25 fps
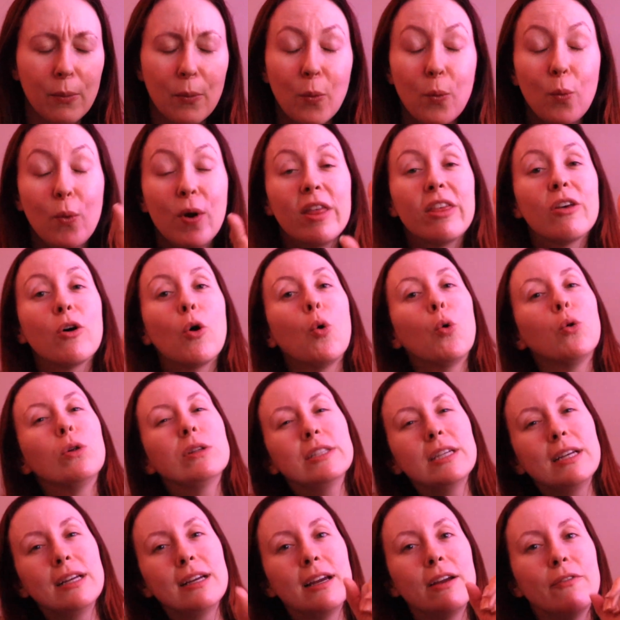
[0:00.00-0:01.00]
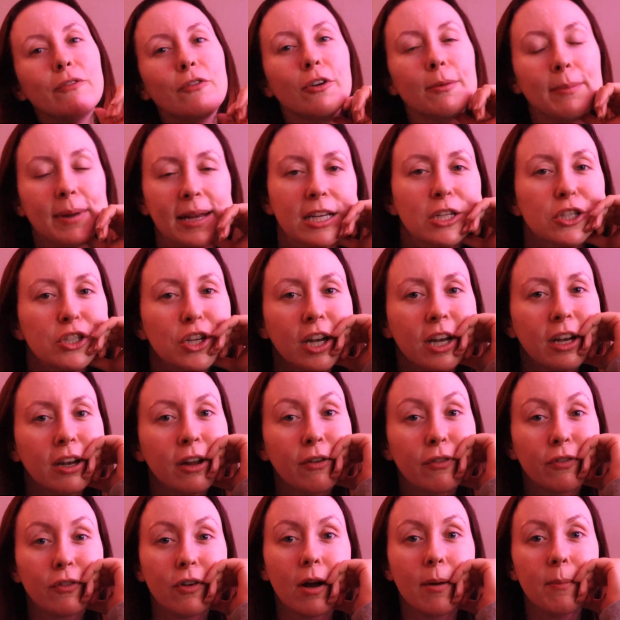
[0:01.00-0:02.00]
withholding information
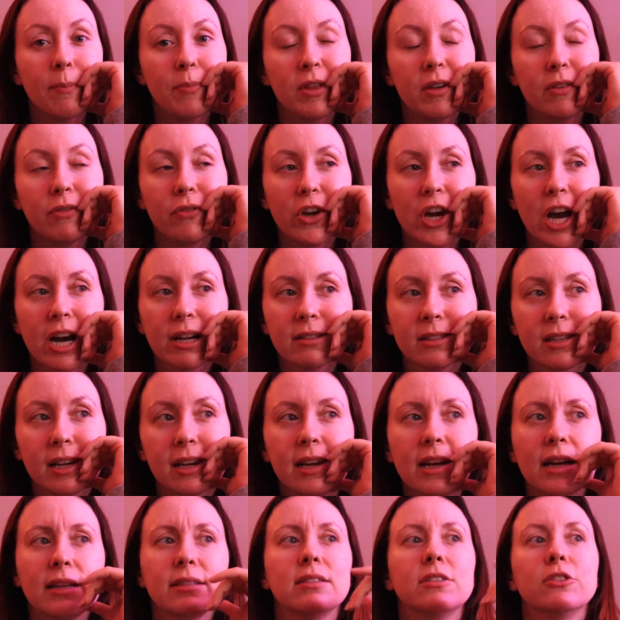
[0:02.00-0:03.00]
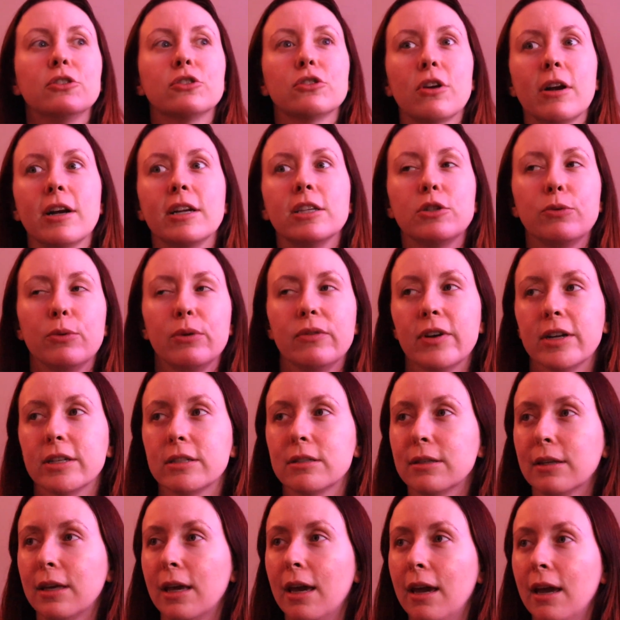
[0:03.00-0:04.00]
from the fiance as he's trying to
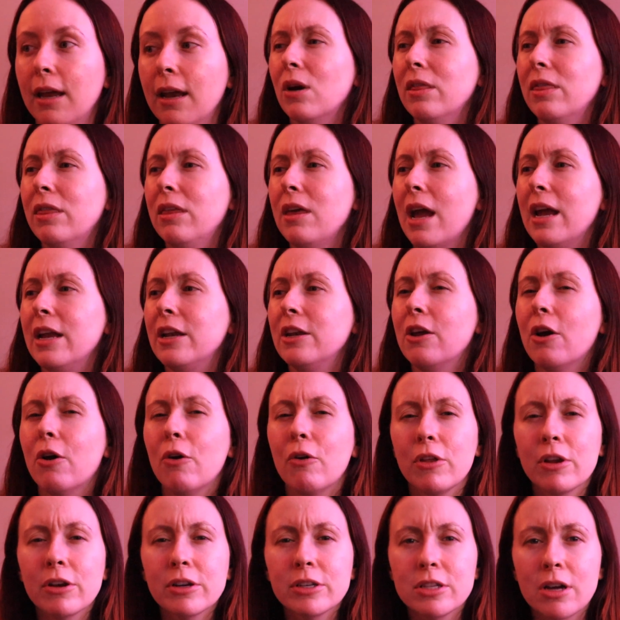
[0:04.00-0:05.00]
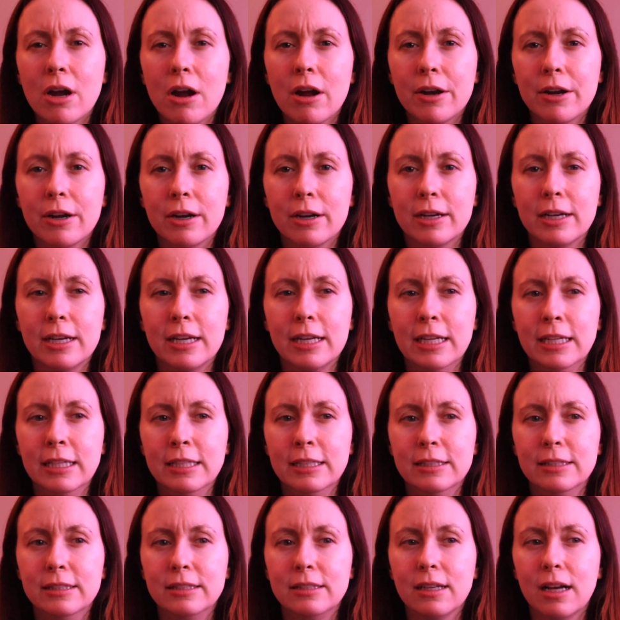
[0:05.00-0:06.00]
investigate. They know their daughter
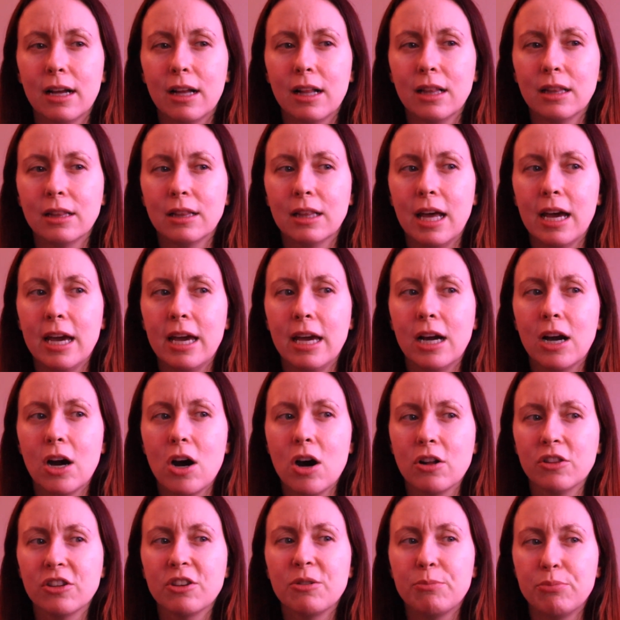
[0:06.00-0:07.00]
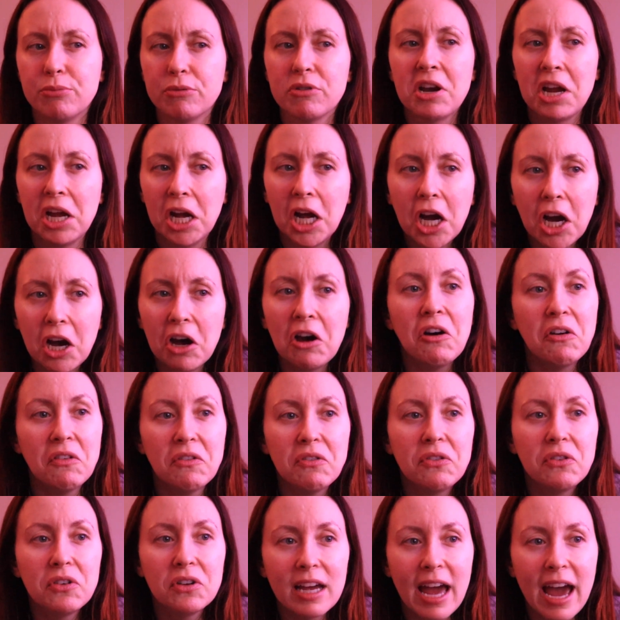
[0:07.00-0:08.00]
is like on the brink
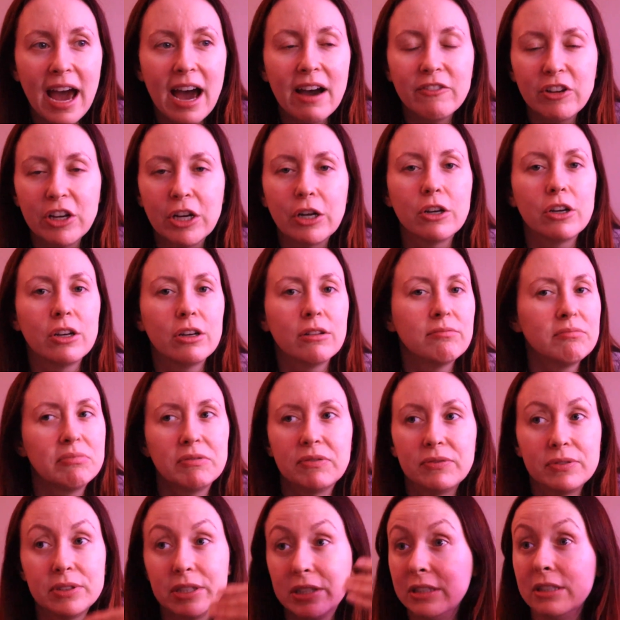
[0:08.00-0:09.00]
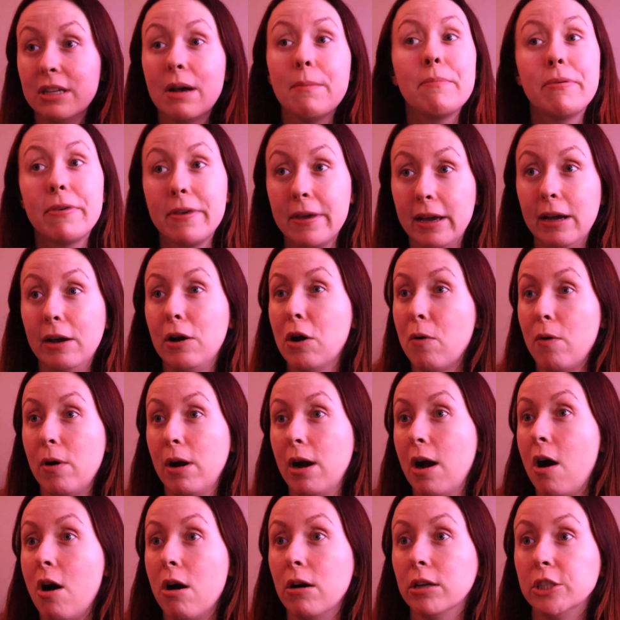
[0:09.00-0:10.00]
of having something
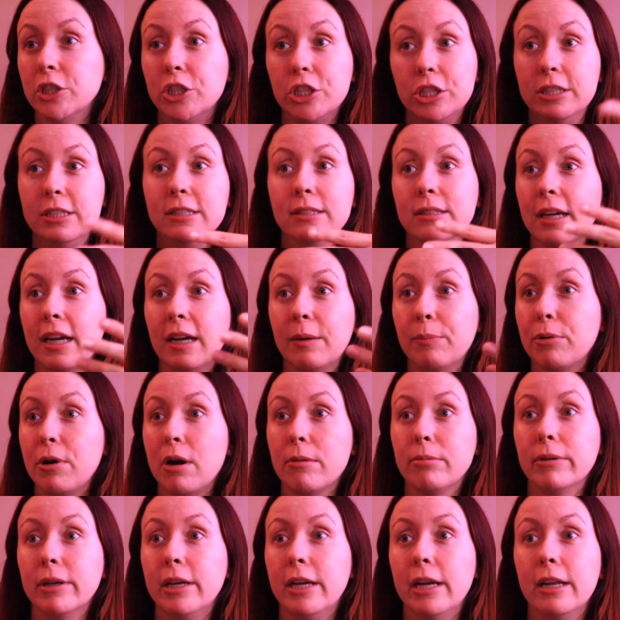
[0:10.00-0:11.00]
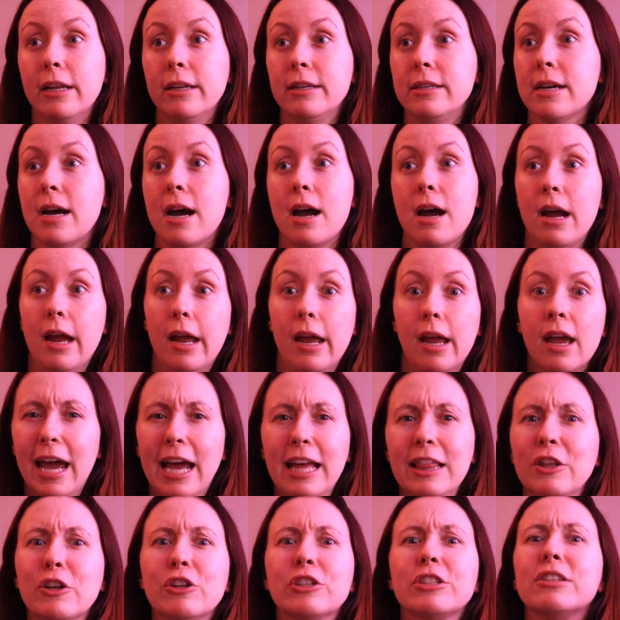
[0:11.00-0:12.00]
going on. She's like probably gonna die,
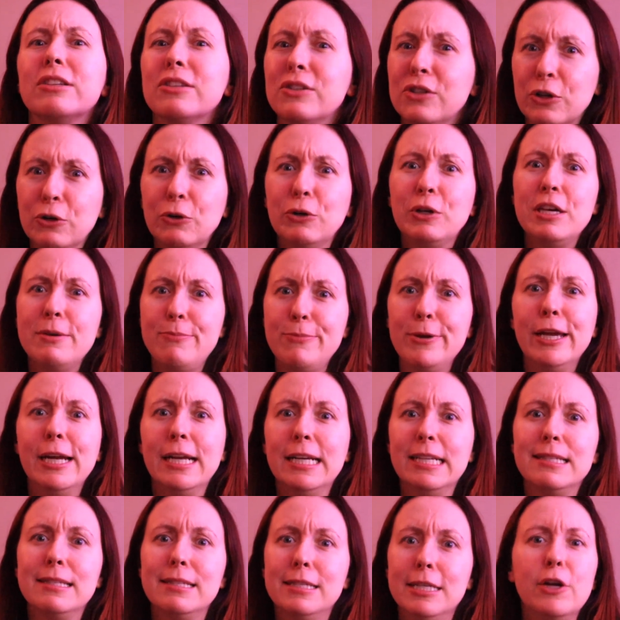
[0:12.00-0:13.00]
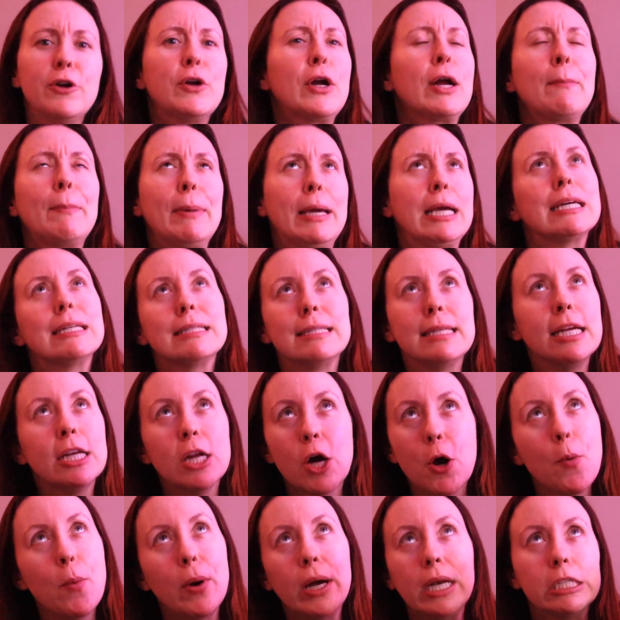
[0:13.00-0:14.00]
and they're still keeping it a secret because they
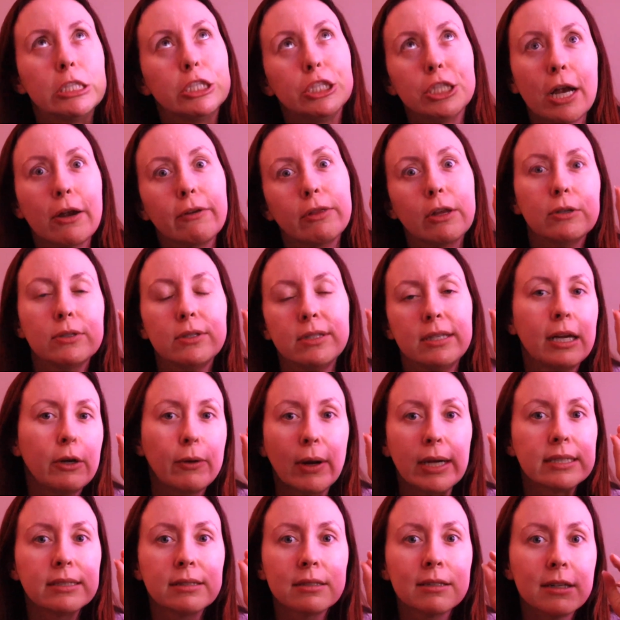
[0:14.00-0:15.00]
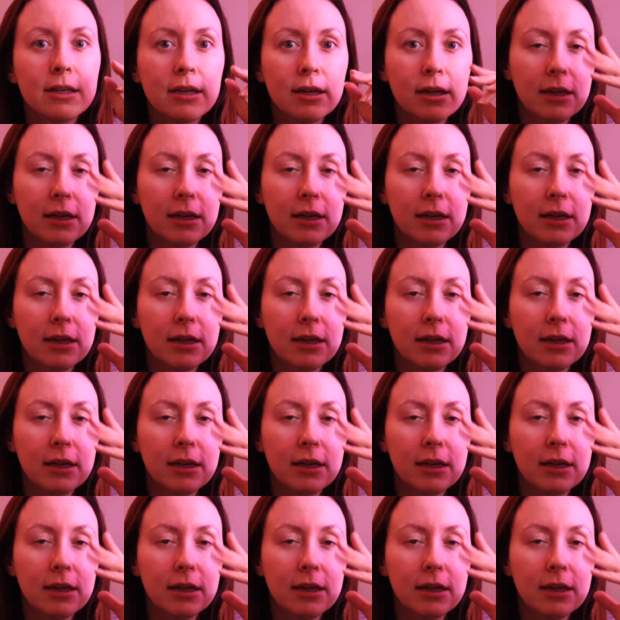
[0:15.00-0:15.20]
don't want to share those secrets.